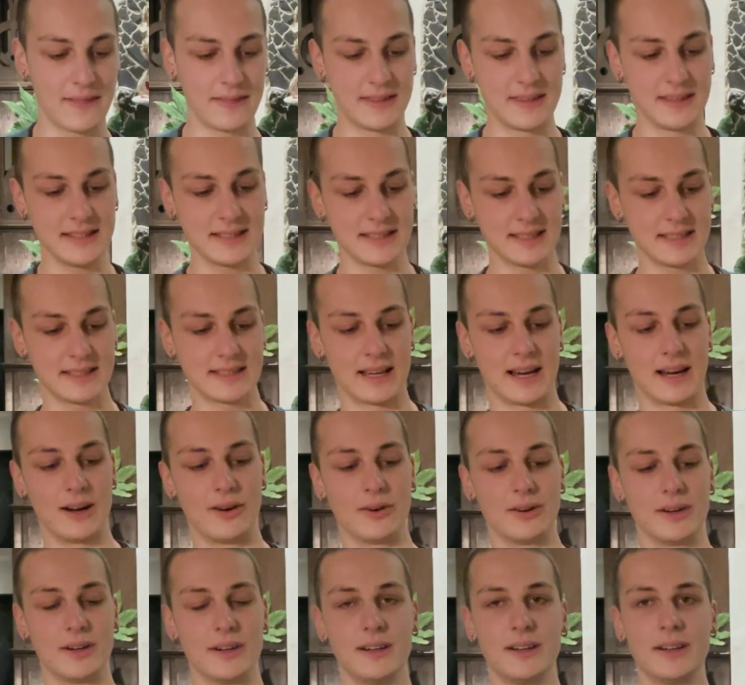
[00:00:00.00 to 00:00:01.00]
this is
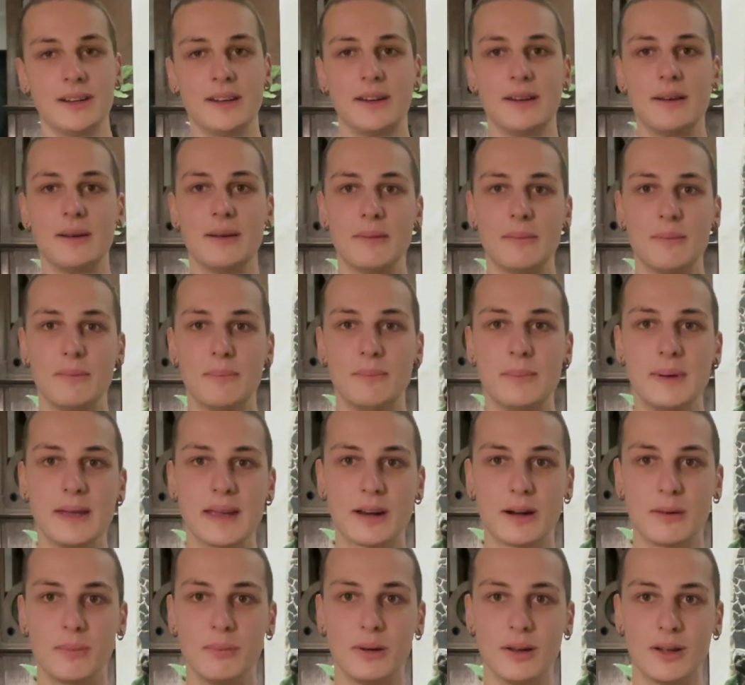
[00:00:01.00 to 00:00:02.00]
our
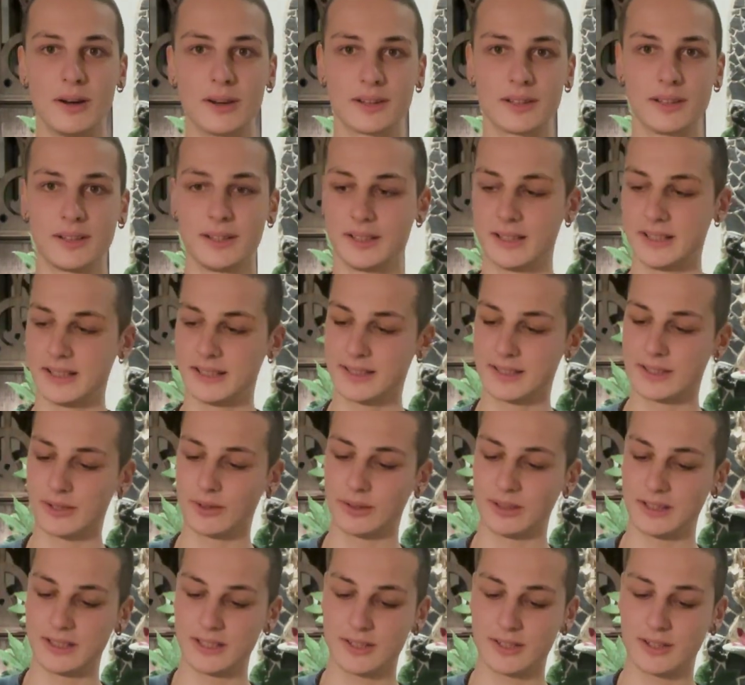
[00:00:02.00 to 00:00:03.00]
bigger block. It's
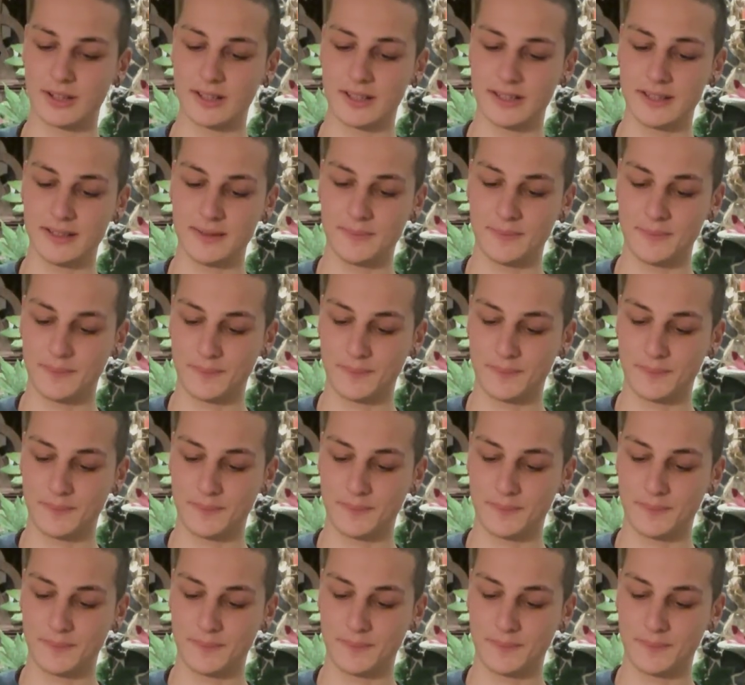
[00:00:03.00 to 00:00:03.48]
totally solid,